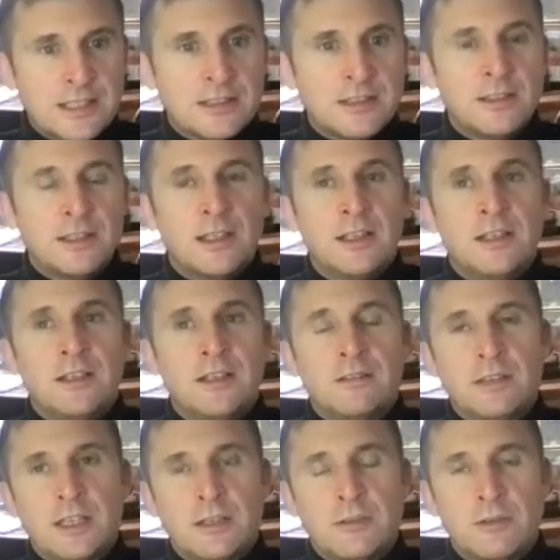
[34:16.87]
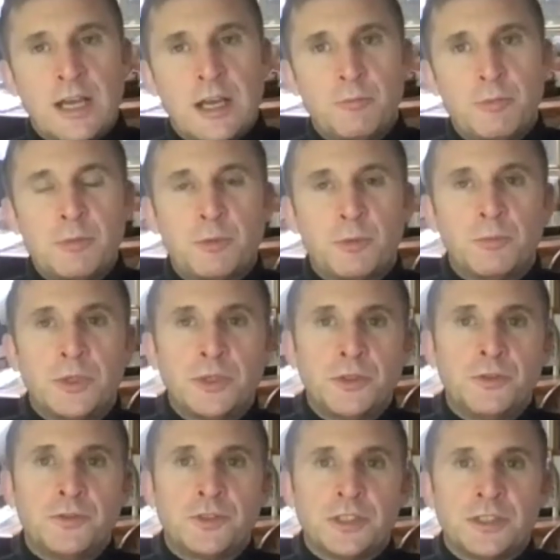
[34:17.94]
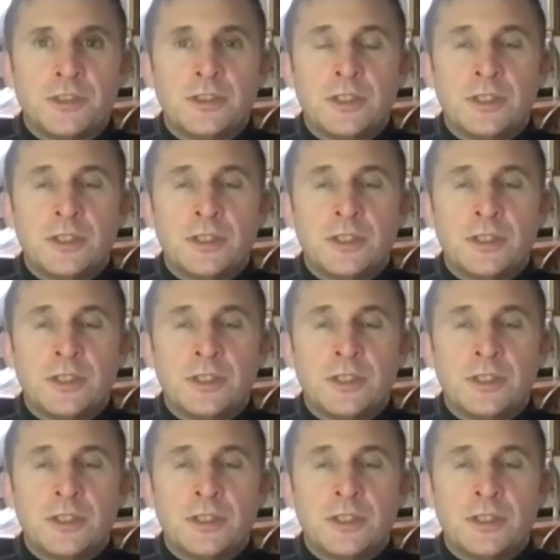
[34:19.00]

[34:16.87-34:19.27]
and how people moved. And